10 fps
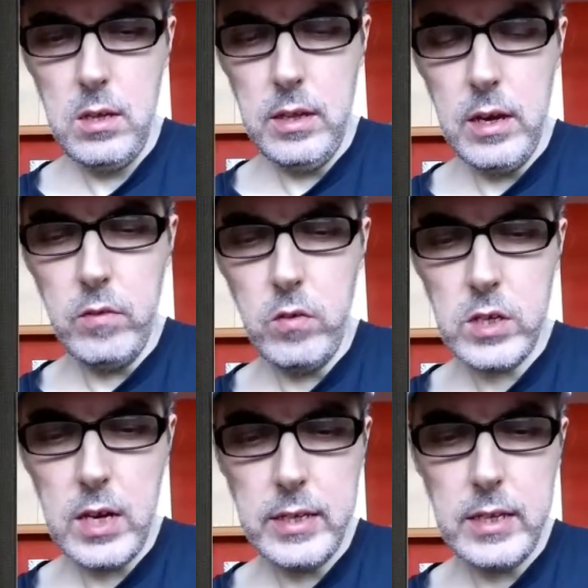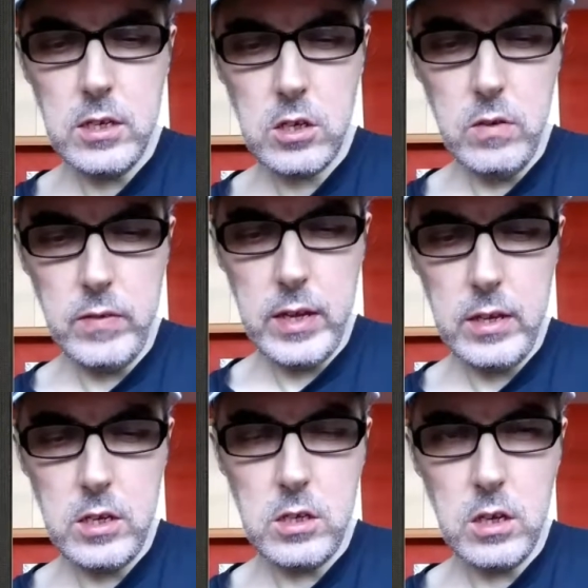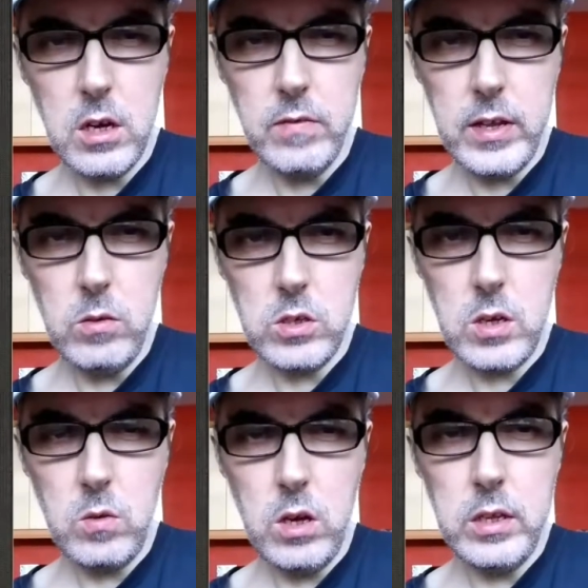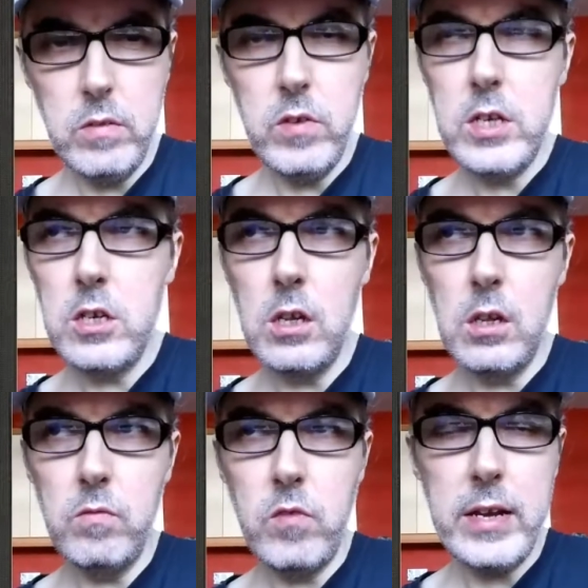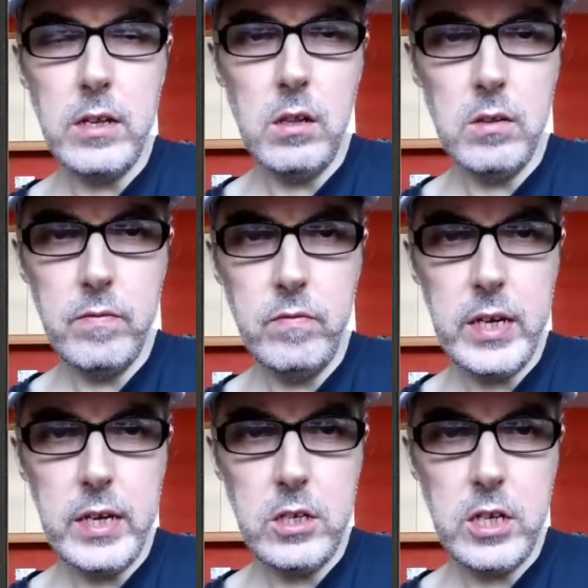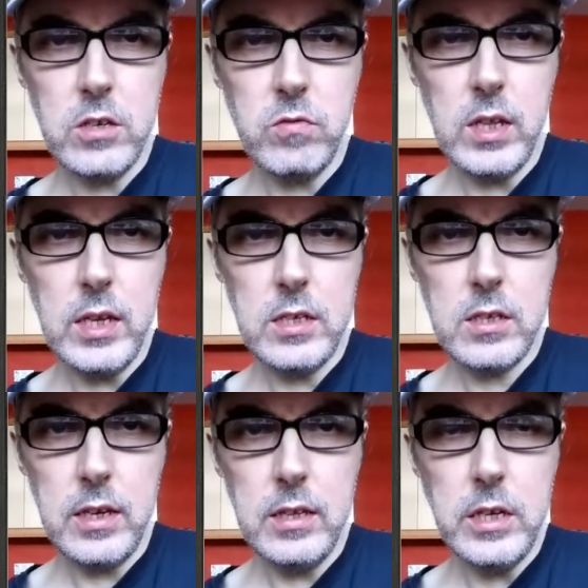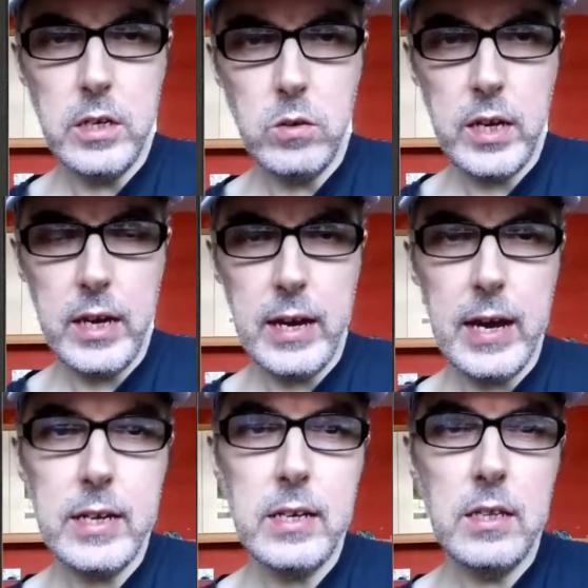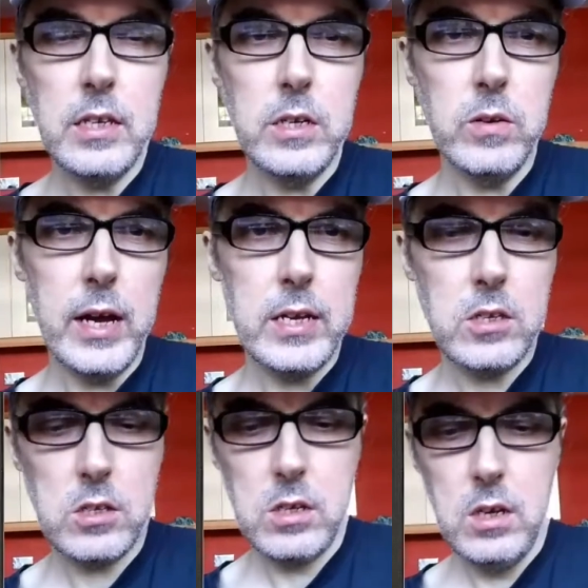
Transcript: Now I've always liked this cover. This is the cover that was on the original rental VHS release in the UK and in the US.